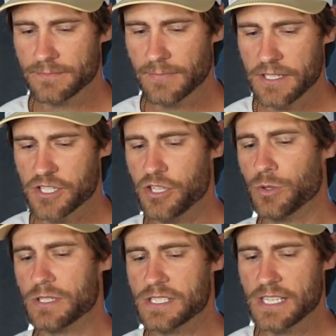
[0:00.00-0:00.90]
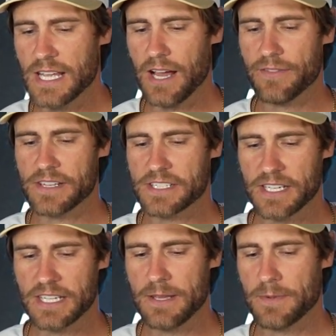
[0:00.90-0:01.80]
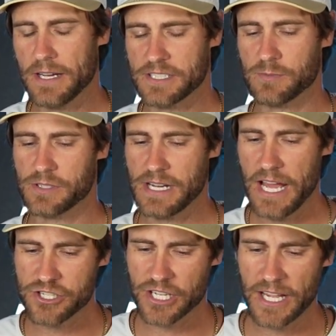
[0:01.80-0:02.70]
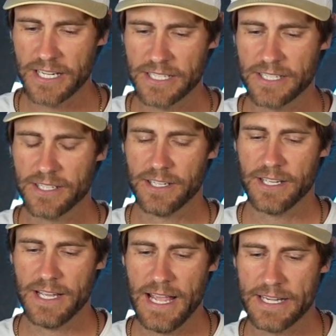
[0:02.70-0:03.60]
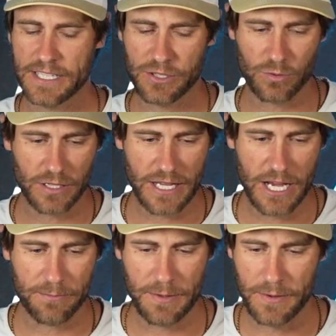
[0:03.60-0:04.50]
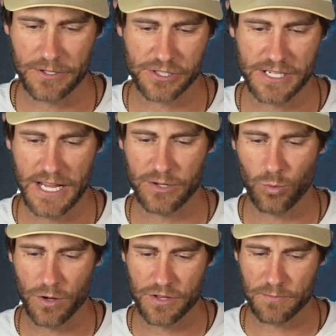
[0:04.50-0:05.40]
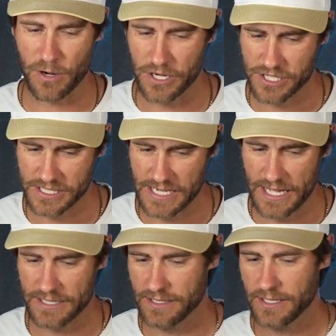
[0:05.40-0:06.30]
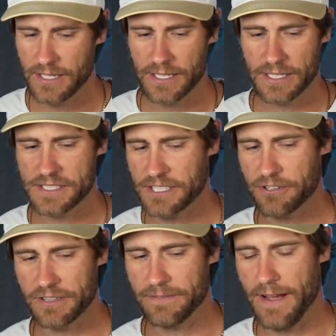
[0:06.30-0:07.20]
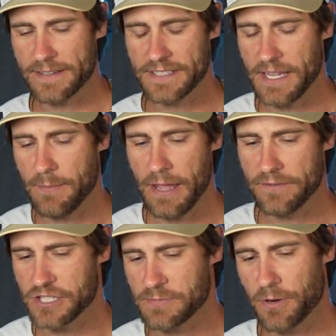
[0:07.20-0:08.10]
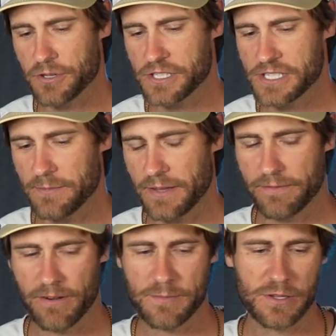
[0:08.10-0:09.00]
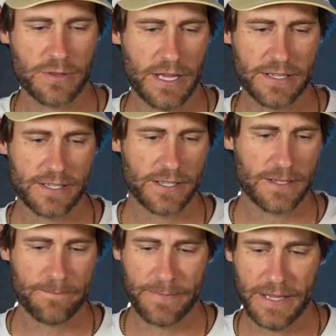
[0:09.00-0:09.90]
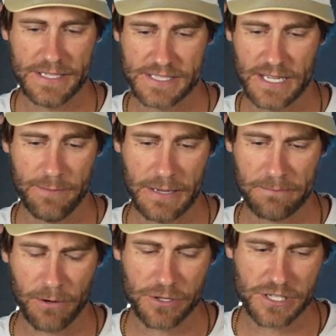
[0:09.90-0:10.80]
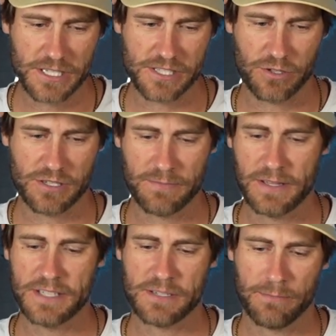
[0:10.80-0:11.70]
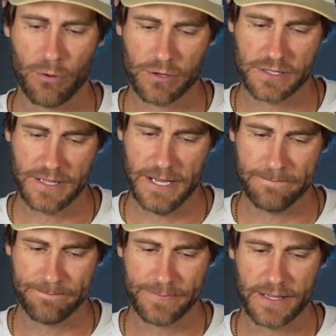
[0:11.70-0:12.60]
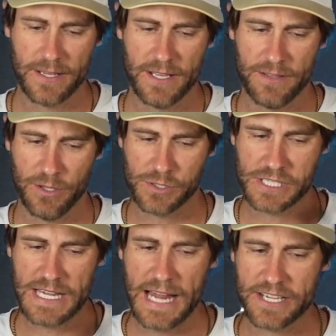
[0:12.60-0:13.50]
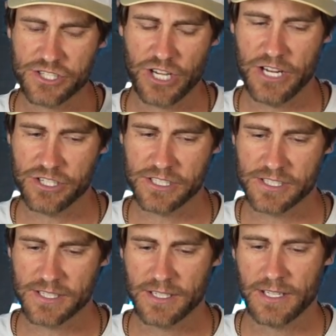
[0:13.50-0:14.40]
And so you can see how this can keep customers educated and can really help them understand where their project's at, considering the fact that they may have just purchased something from you that is a big purchase or something that's important to them. Those status changes